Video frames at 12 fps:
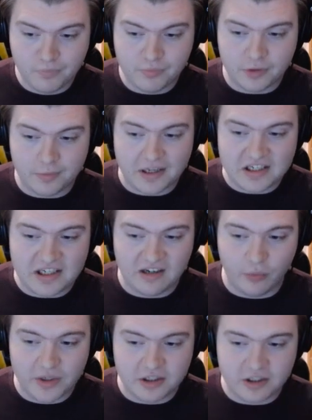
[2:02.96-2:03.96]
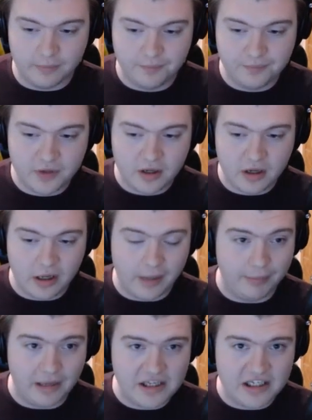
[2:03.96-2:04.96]
Blessing of Wisdom, and
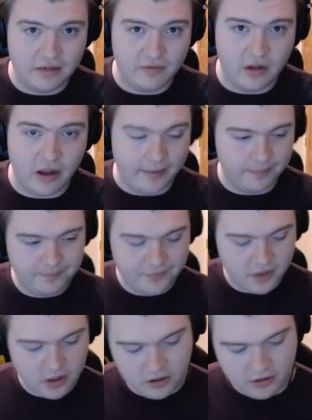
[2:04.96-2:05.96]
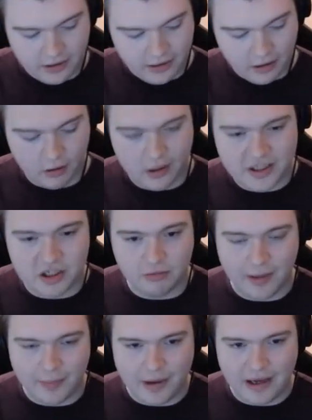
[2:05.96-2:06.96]
Blessing of Light. Now, as a
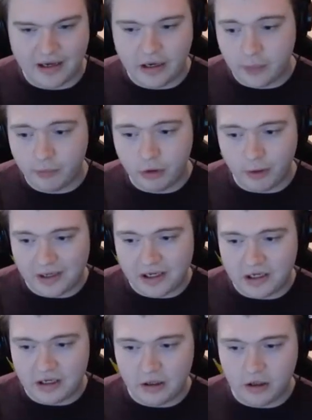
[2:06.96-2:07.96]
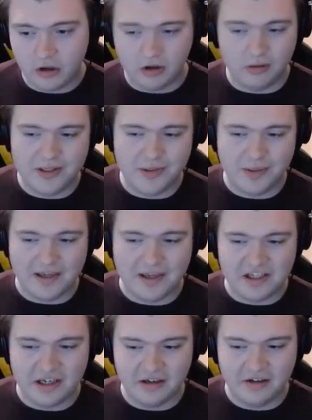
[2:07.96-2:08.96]
Ret Paladin, you're probably going to be
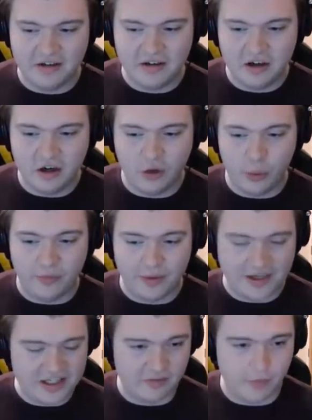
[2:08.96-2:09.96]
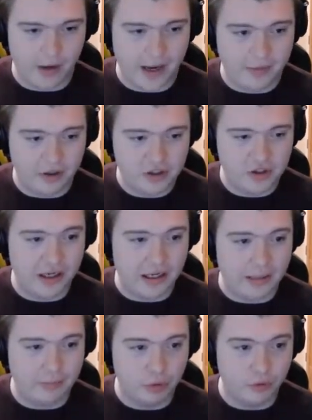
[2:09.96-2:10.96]
blessing with Blessing of Might because you get
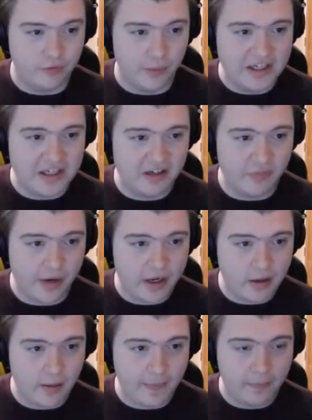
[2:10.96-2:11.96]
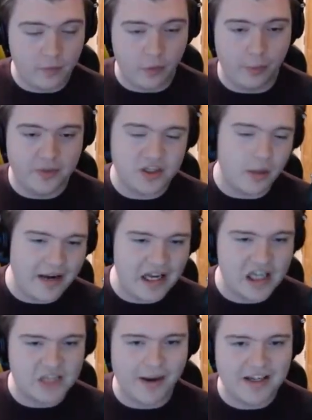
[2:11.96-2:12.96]
improved Blessing of Might. Some
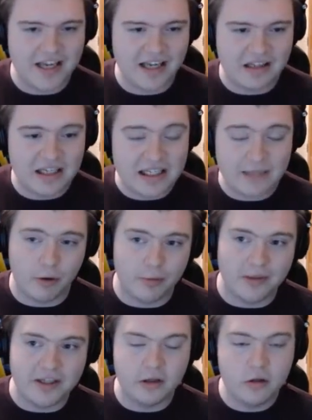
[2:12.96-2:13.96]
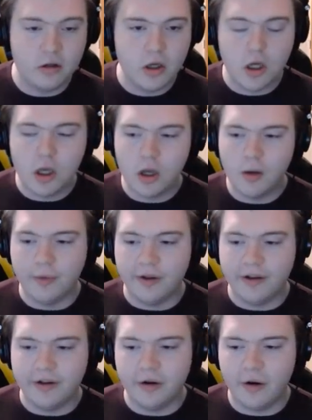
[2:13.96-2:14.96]
healers might take this, they probably do,
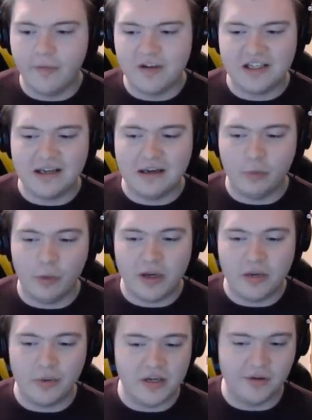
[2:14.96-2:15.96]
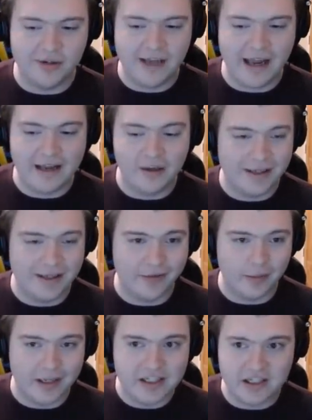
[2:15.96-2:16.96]
but obviously when you can, you're giving
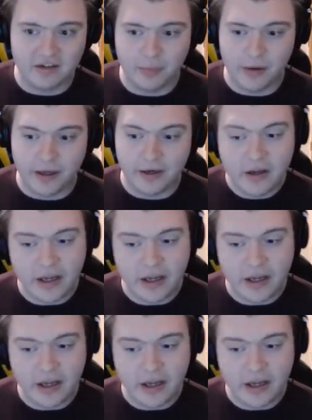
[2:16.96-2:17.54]
Blessing of Might.